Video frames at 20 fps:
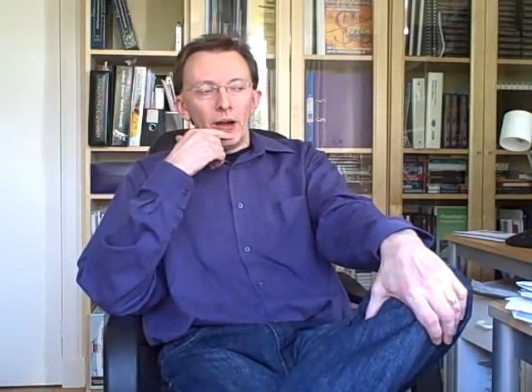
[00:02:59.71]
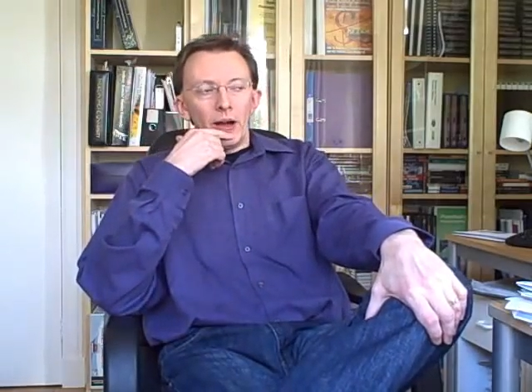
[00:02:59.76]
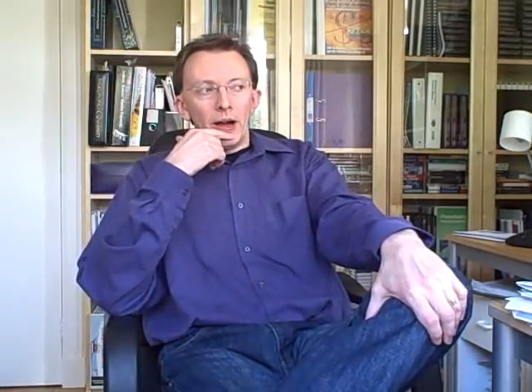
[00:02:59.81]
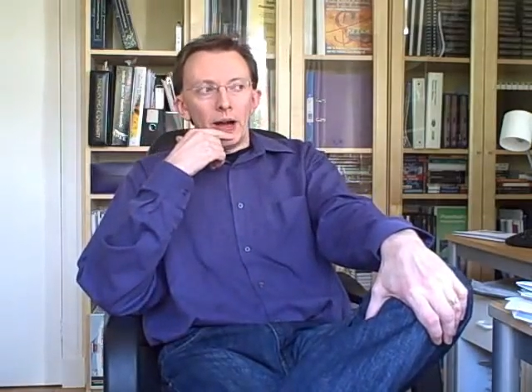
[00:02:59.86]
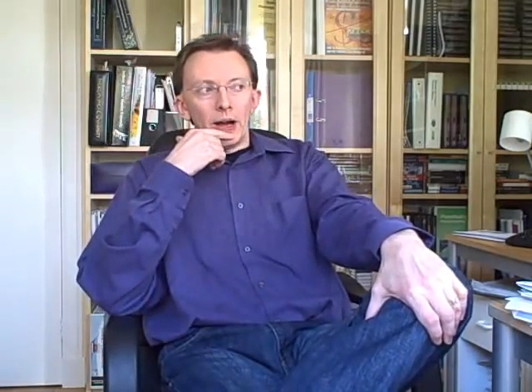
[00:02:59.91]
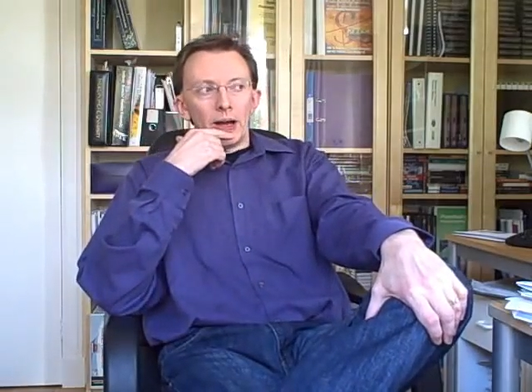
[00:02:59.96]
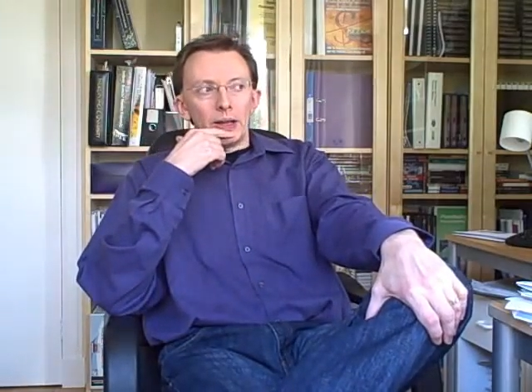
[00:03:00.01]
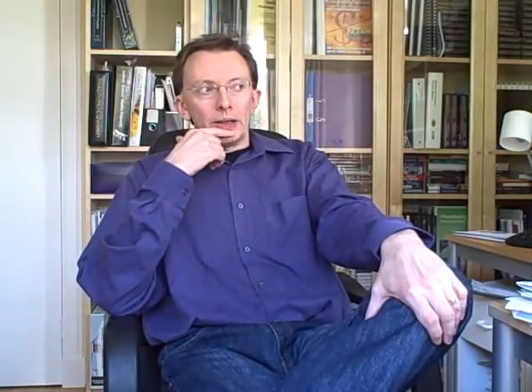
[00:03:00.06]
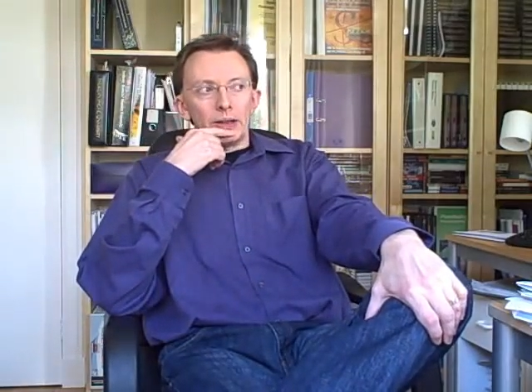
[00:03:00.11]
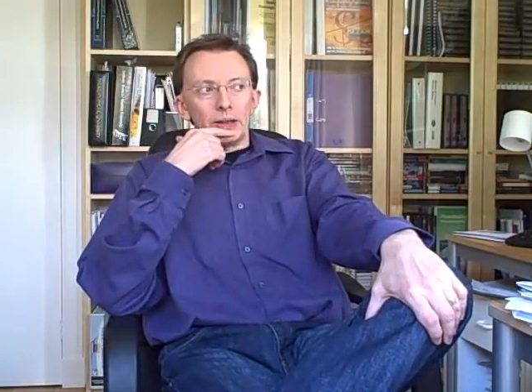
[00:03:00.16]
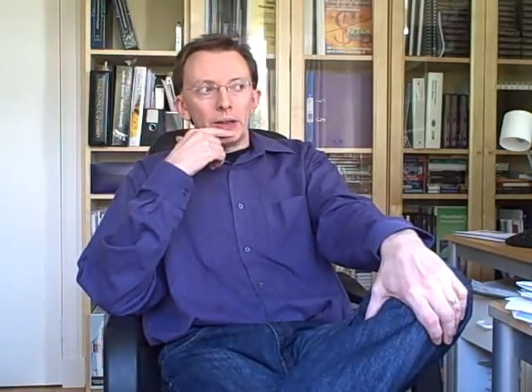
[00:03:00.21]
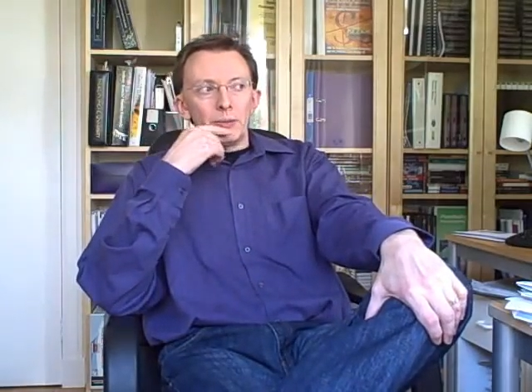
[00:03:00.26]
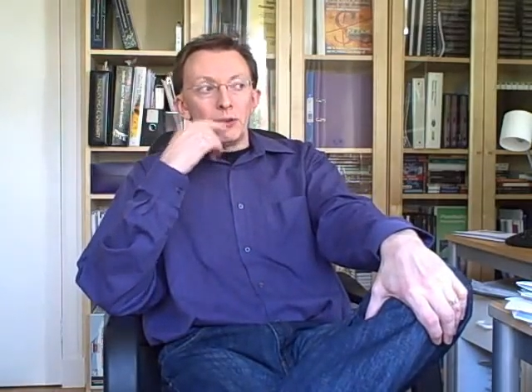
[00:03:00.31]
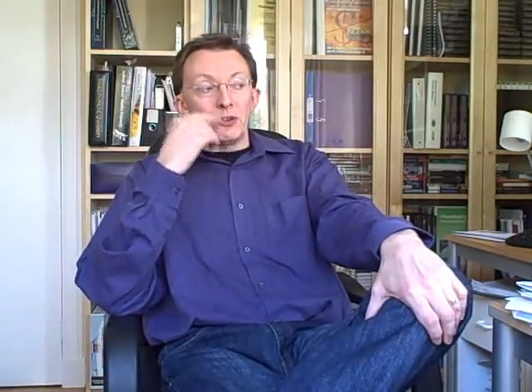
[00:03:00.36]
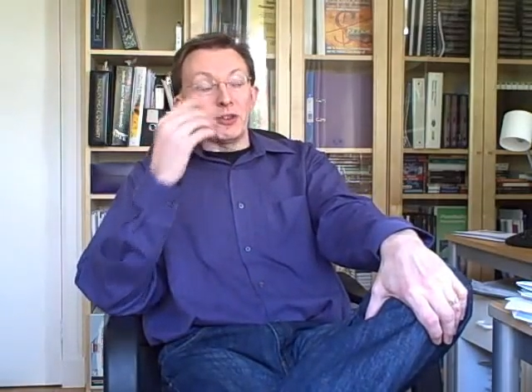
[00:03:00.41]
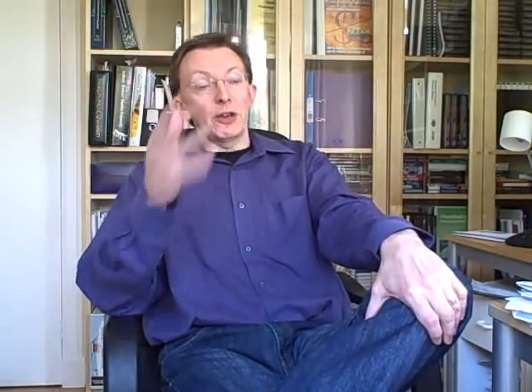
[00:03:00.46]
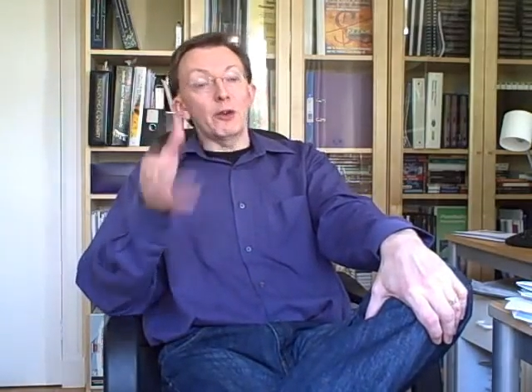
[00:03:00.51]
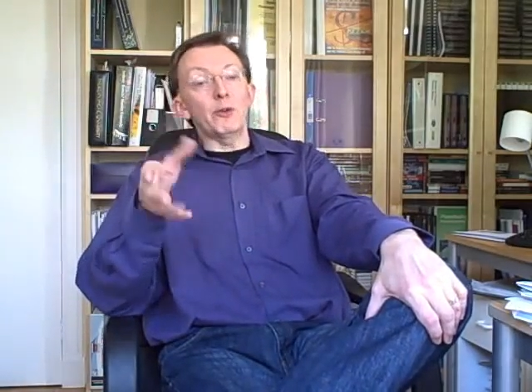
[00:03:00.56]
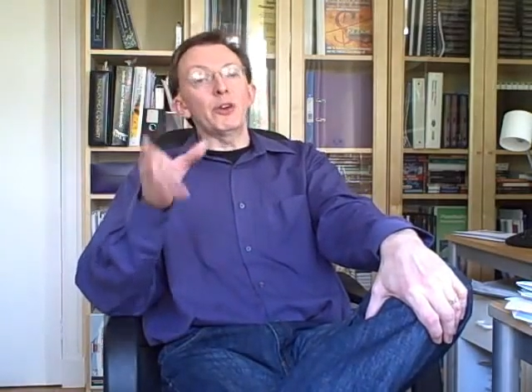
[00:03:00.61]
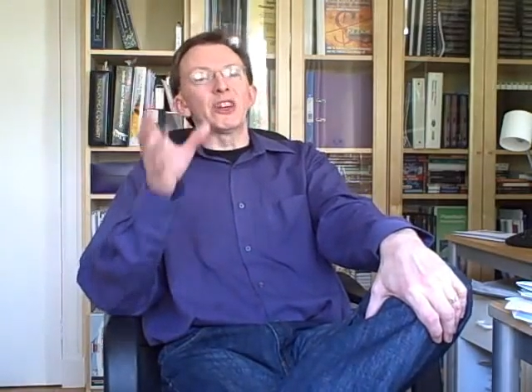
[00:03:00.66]
and let
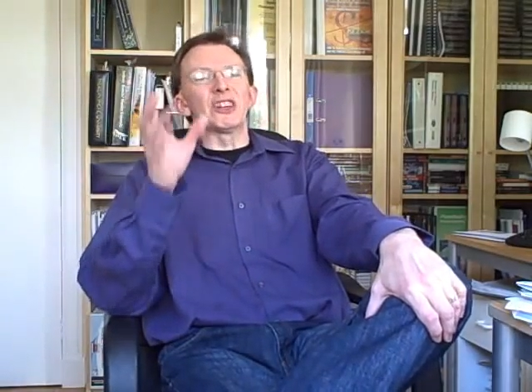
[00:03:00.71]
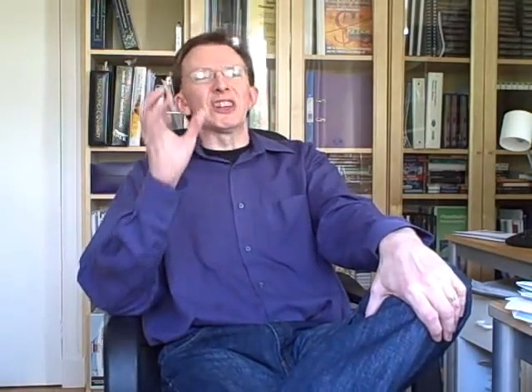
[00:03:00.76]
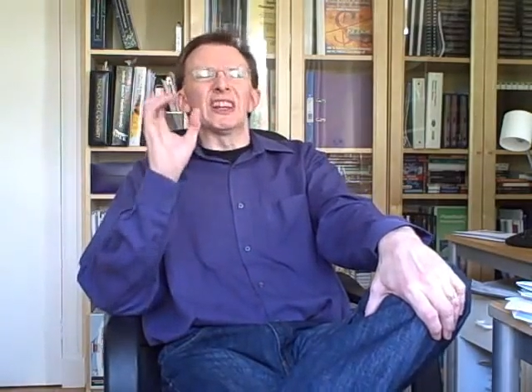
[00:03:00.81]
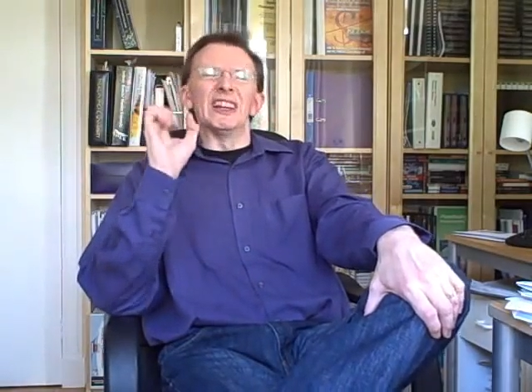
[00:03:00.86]
me tell you,